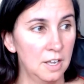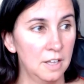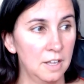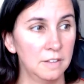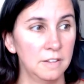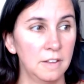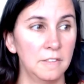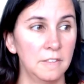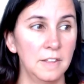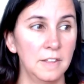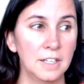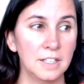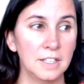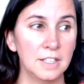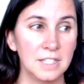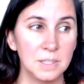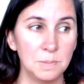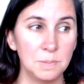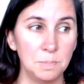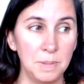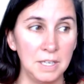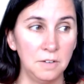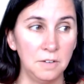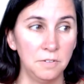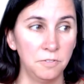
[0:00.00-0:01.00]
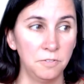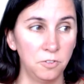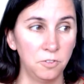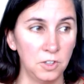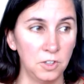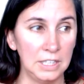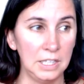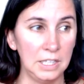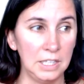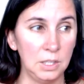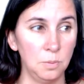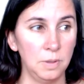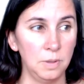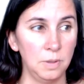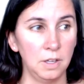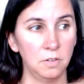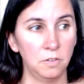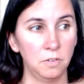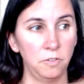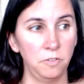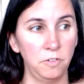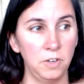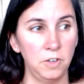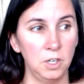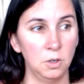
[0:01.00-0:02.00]
that they could speak freely without
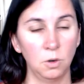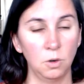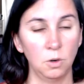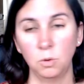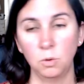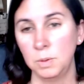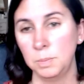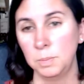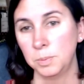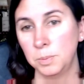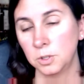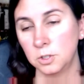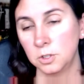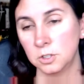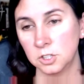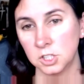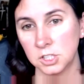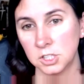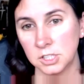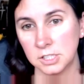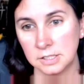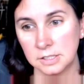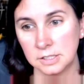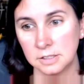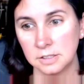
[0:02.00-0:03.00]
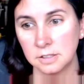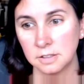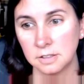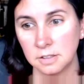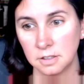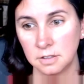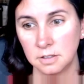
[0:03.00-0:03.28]
fear or repercussions